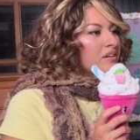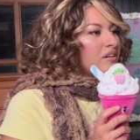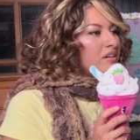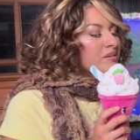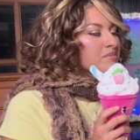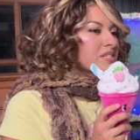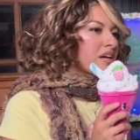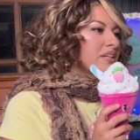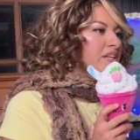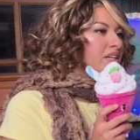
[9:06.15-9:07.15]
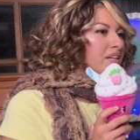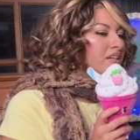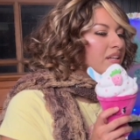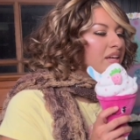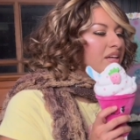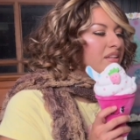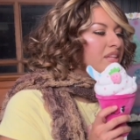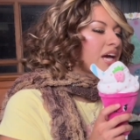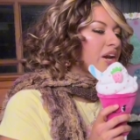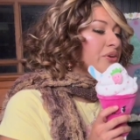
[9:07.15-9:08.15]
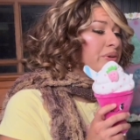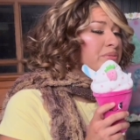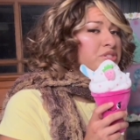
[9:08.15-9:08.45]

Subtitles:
sidekick, like they kind of don't know what